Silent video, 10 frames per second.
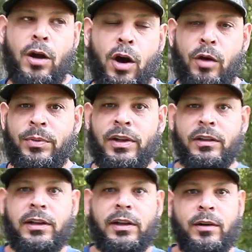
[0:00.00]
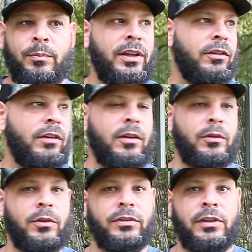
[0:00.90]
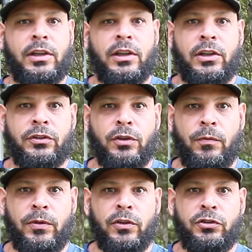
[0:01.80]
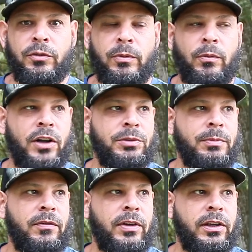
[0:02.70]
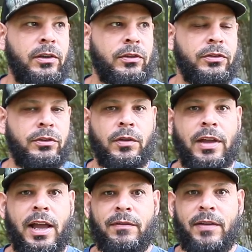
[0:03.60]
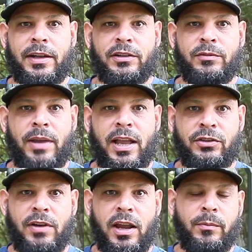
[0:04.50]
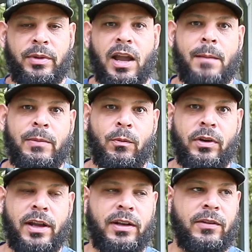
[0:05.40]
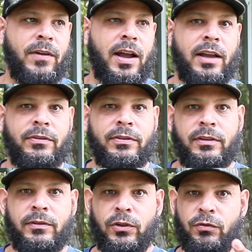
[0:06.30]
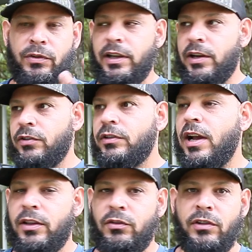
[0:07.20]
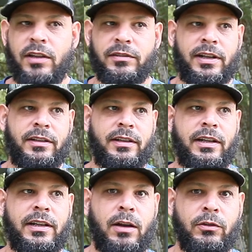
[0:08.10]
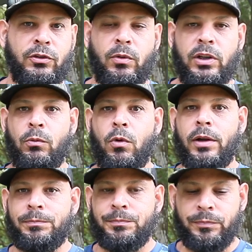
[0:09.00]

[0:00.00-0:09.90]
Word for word: Carl Beagle here, Beagler Outdoors. So for those of you who've been watching my videos, know that I've had this Bass Tracker behind me one ninety-five for three years. Got it in two thousand eighteen, now it's twenty-one.